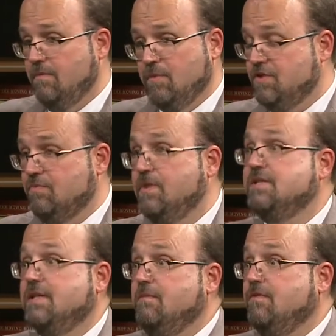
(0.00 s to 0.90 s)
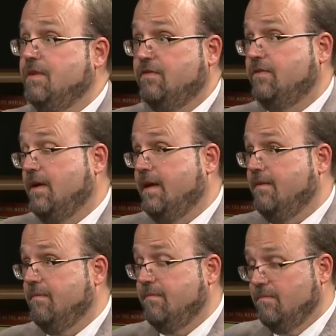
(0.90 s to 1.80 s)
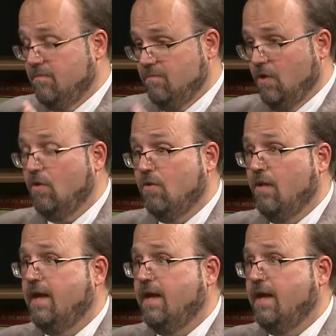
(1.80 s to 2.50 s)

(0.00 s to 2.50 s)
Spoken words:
which recently moved its local